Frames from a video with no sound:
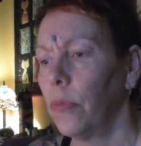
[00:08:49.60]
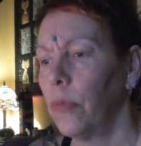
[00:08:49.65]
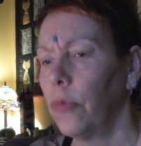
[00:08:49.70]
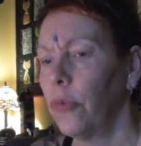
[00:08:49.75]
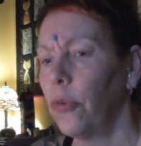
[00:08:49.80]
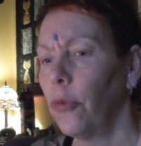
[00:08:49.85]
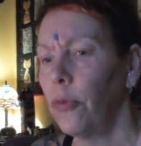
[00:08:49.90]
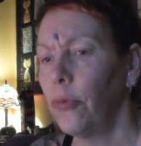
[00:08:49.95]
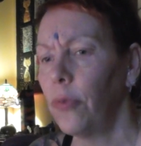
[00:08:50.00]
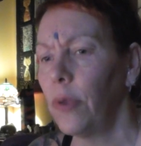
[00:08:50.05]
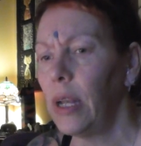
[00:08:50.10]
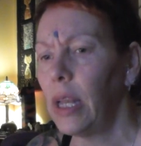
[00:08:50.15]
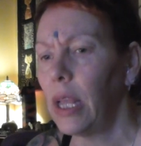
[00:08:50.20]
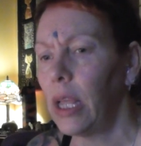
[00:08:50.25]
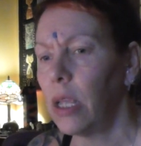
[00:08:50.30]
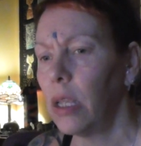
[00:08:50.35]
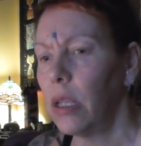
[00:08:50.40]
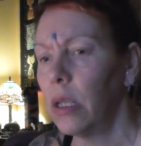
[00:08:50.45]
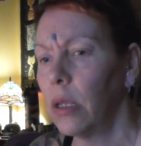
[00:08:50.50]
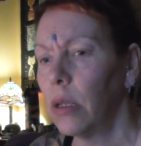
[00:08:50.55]

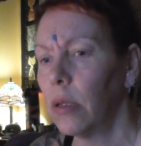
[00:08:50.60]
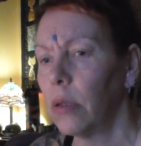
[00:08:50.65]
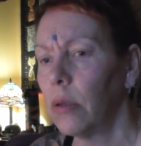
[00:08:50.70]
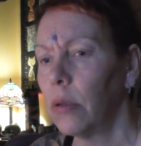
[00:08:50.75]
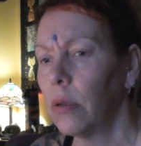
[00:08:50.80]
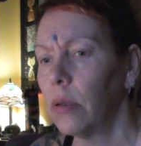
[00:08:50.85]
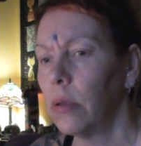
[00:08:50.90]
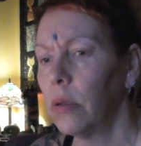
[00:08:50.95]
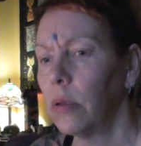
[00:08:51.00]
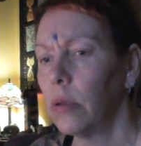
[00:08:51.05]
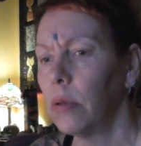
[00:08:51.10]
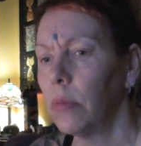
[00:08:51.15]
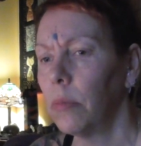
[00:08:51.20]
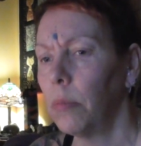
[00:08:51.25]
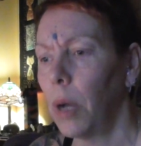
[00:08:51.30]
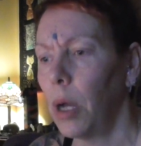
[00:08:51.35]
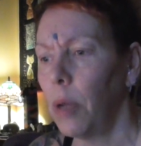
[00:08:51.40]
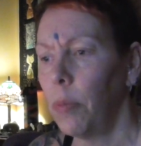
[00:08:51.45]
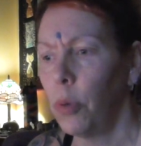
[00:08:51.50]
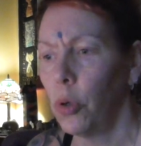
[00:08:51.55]
fulfilling
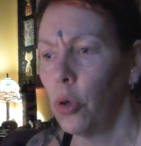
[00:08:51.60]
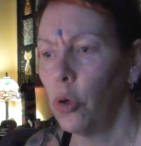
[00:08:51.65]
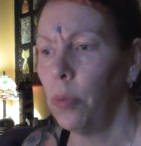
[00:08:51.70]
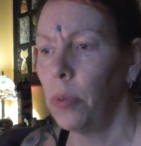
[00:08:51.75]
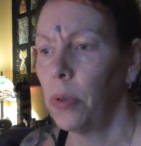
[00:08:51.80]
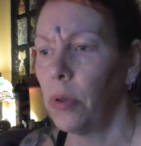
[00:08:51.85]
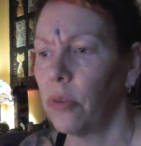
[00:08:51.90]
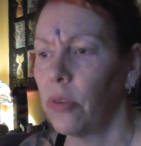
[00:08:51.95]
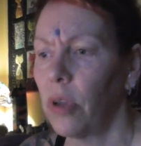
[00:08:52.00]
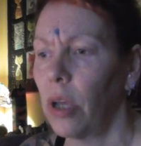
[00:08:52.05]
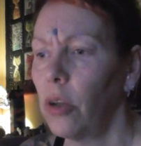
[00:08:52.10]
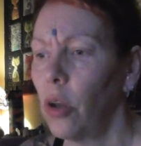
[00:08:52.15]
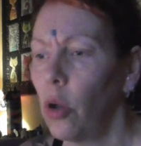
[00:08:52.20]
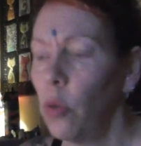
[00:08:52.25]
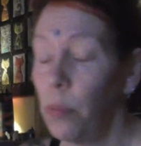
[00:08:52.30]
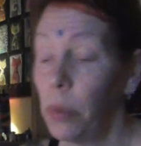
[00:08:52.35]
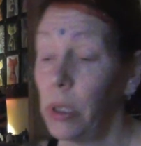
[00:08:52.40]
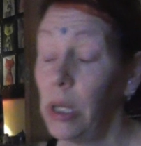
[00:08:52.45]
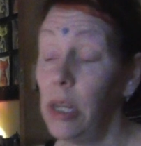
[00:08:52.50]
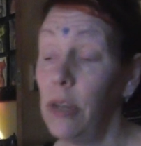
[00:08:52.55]
my purpose. I
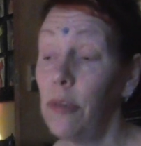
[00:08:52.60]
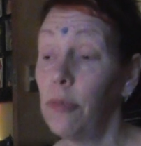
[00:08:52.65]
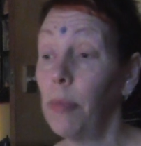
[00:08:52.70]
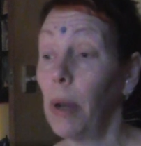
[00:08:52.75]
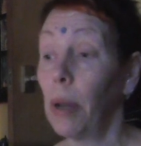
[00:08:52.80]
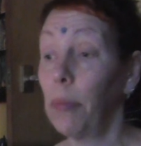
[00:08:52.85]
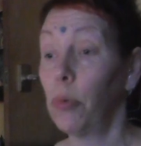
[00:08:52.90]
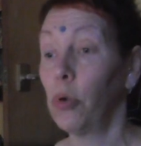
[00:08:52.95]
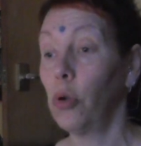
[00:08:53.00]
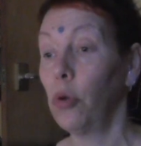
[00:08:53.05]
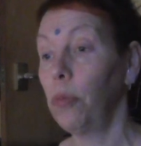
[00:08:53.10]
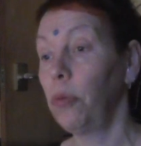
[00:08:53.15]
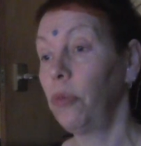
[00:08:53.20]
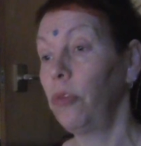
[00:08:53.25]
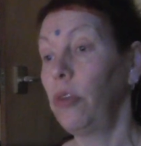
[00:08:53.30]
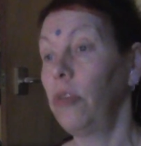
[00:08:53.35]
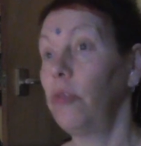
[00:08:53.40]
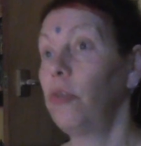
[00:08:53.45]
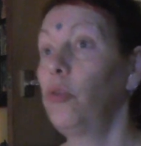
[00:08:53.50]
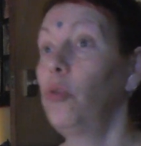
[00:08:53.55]
don't believe my
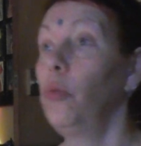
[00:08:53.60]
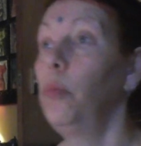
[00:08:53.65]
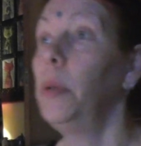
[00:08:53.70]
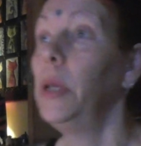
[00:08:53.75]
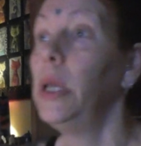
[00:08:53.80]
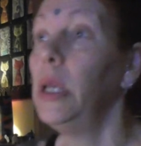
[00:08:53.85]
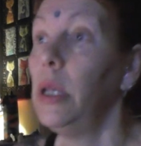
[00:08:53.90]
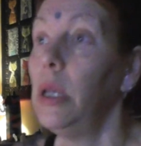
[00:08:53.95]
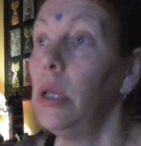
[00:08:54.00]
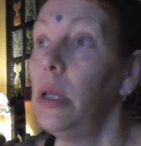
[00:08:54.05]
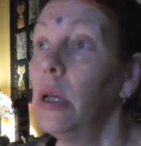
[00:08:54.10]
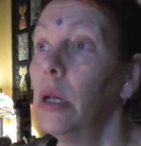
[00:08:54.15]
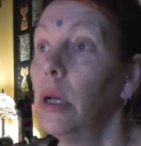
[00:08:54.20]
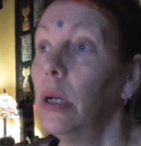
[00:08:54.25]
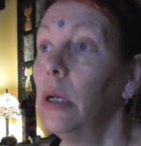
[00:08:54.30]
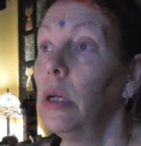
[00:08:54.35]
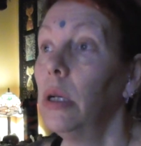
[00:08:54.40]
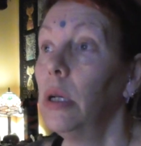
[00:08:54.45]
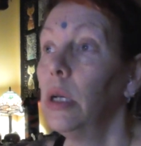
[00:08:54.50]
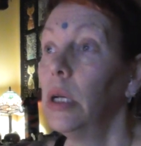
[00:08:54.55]
purpose is to be
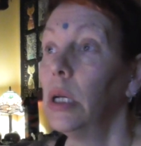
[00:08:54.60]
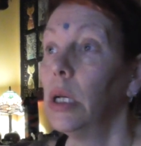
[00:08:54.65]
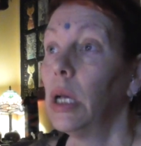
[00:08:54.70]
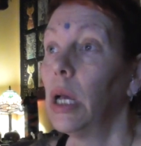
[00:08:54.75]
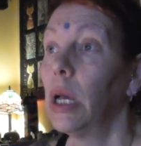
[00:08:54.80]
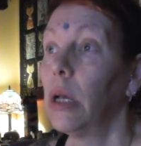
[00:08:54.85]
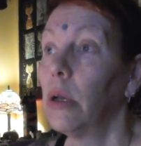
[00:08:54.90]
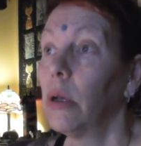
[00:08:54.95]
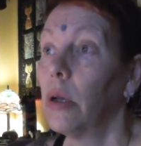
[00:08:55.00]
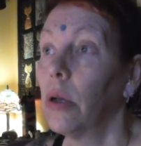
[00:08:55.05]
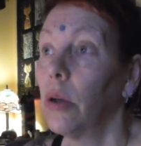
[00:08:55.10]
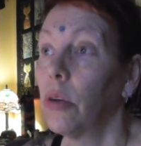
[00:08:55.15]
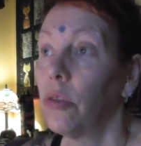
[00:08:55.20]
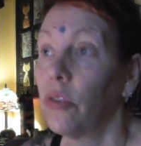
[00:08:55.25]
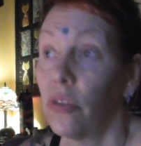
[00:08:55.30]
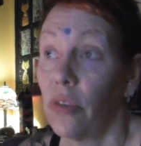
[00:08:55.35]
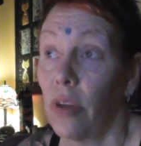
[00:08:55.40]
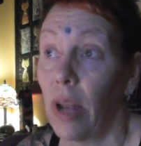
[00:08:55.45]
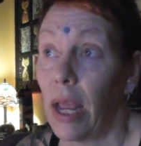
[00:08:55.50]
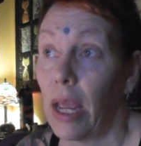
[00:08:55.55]
a
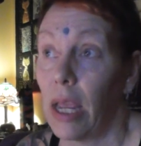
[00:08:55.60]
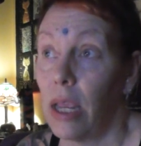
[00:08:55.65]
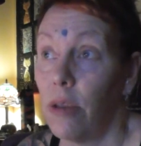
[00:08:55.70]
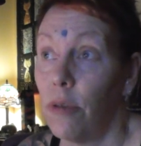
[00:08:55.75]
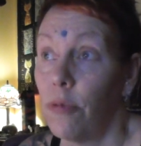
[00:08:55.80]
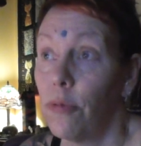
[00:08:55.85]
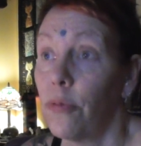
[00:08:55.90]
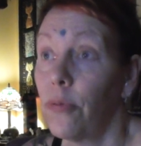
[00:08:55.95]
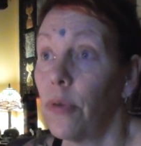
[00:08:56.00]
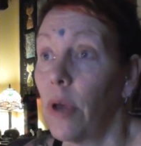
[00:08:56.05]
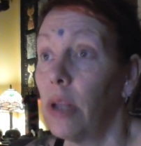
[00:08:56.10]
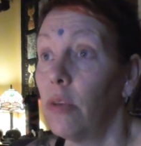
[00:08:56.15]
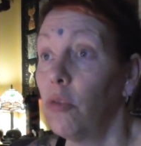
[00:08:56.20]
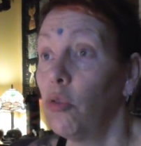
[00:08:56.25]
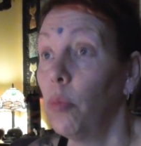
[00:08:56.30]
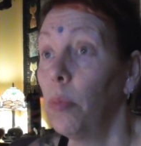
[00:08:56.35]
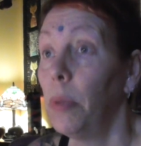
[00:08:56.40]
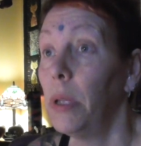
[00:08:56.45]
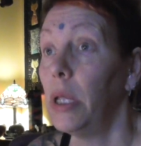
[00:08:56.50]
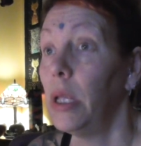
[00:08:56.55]
slave and
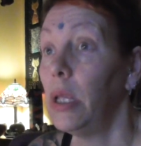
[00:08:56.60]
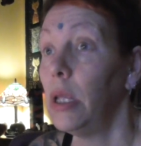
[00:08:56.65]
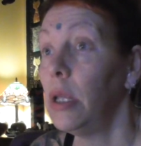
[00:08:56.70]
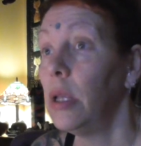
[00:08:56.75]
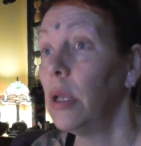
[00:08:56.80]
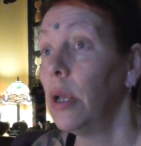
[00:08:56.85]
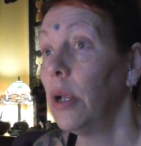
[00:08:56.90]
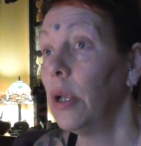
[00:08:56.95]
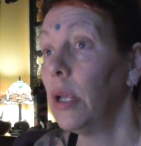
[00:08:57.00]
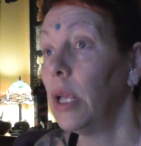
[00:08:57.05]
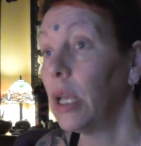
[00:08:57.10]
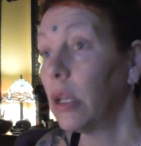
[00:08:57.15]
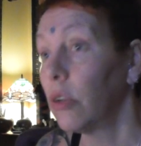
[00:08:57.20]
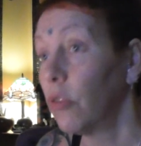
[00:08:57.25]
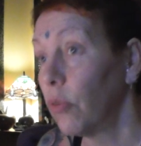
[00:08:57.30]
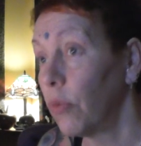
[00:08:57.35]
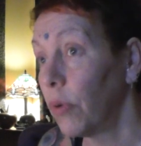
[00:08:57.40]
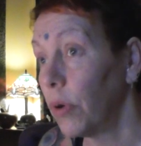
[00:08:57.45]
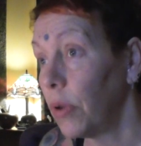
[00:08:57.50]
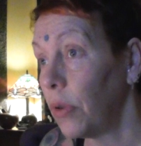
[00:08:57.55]
to be
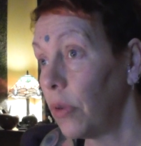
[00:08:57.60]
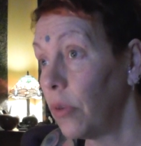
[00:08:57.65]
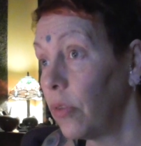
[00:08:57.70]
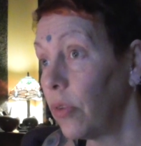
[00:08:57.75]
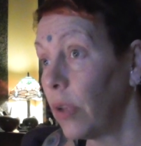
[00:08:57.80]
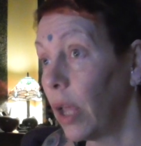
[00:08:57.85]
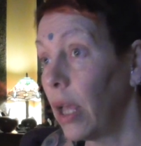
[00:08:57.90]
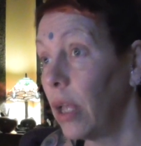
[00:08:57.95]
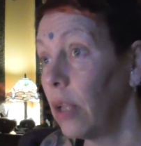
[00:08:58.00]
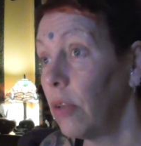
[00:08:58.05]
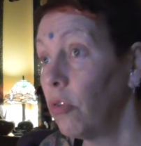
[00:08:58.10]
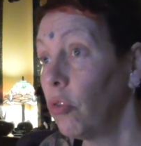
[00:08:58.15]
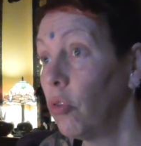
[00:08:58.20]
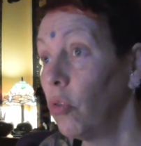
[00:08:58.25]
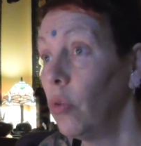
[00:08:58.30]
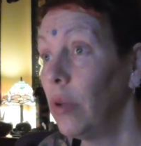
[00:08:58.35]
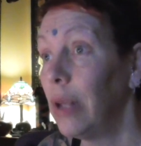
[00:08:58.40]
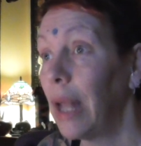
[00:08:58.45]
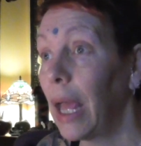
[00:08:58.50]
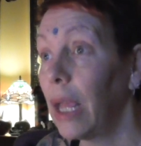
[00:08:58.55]
ignorant and
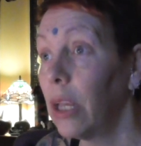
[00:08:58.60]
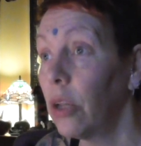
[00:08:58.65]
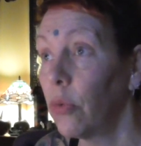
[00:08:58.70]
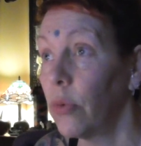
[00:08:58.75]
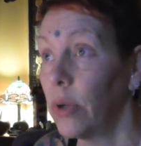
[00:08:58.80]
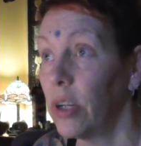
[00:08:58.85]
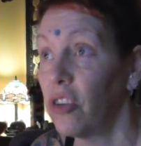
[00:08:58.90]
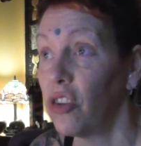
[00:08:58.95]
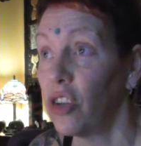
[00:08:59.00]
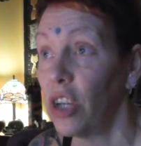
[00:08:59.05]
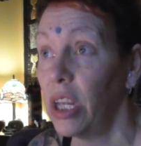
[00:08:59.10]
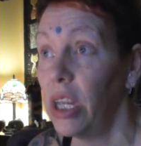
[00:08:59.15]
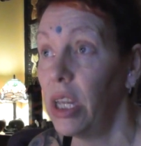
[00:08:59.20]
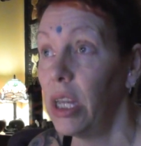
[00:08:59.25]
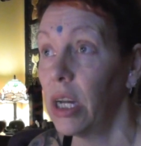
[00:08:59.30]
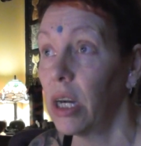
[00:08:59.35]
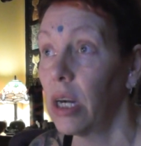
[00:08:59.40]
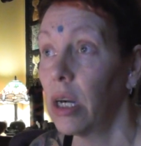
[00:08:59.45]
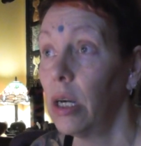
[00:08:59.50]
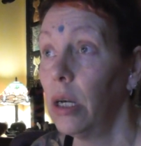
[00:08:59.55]
to languish
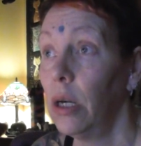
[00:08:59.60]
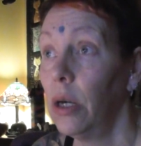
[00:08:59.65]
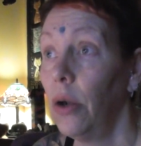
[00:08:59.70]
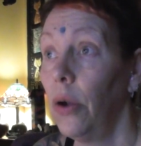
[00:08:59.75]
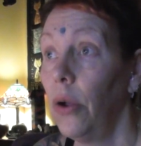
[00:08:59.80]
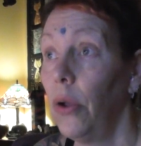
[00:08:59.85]
here